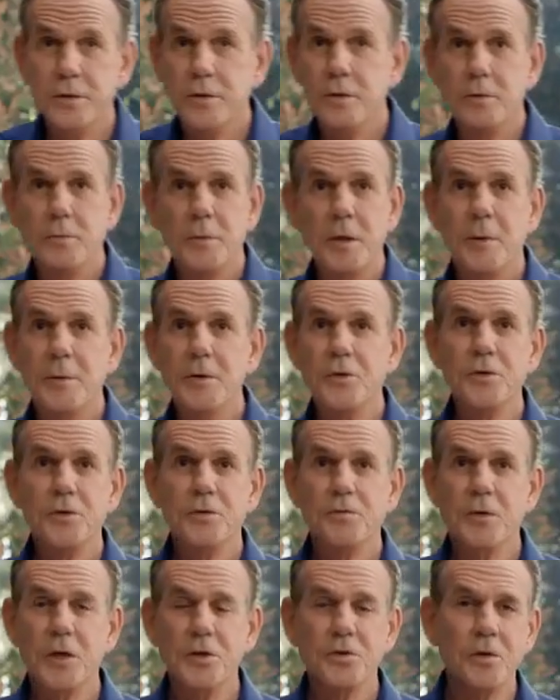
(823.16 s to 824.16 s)

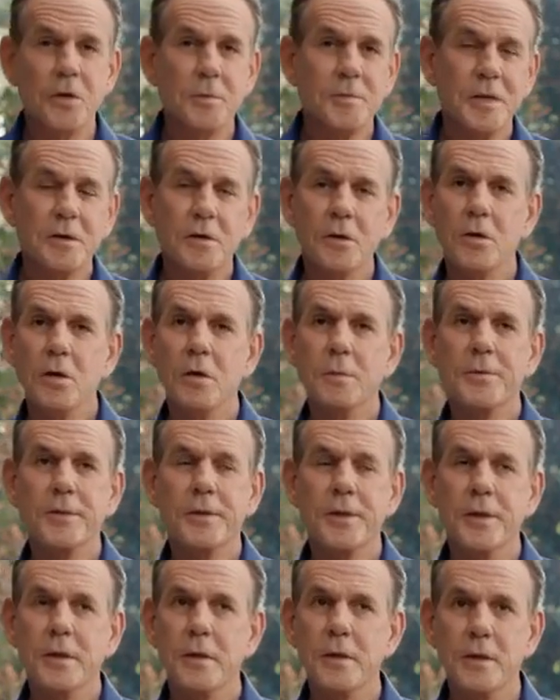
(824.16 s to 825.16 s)
use fresh herbs, and
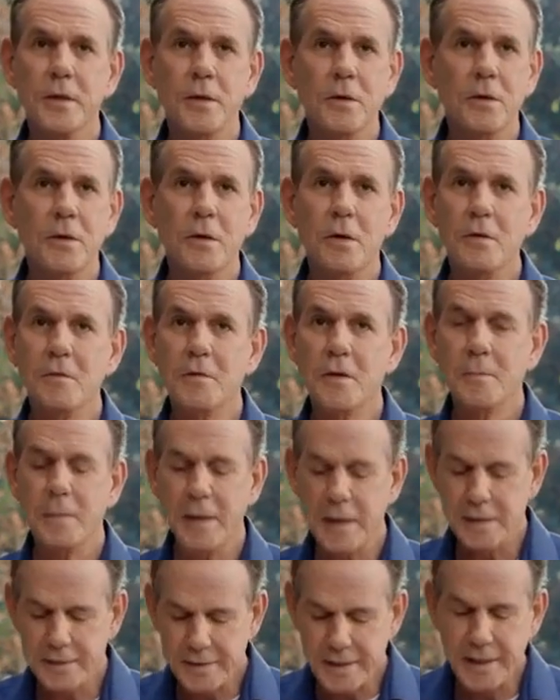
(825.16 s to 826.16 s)
herbs, over the
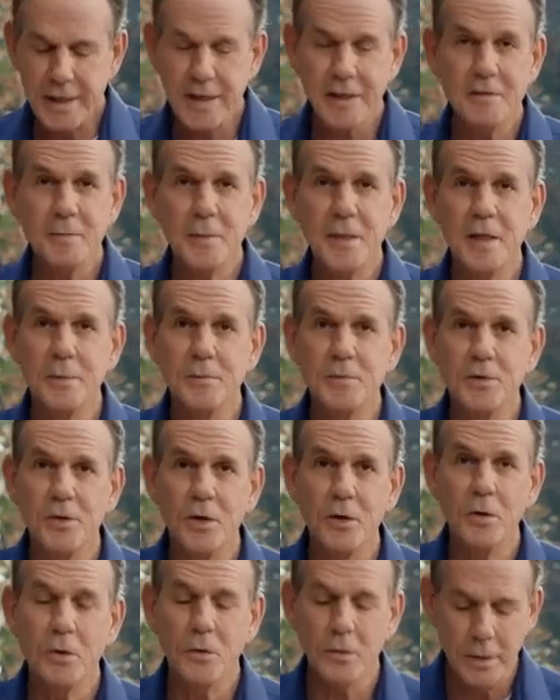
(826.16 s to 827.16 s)
past decades have become
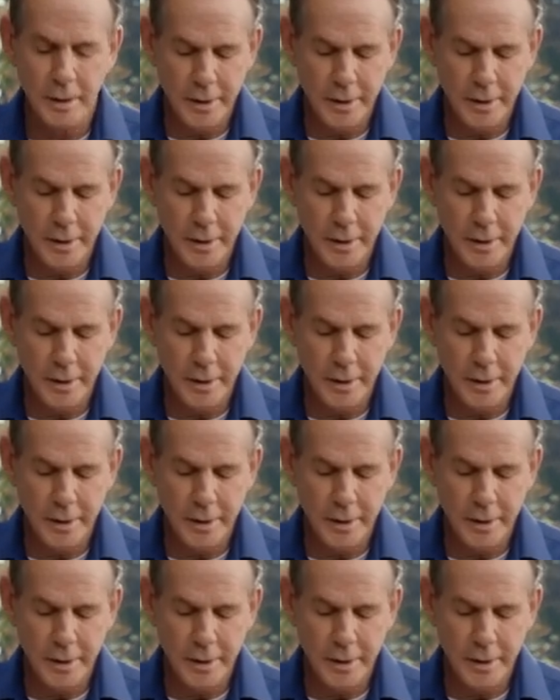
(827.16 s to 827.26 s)
so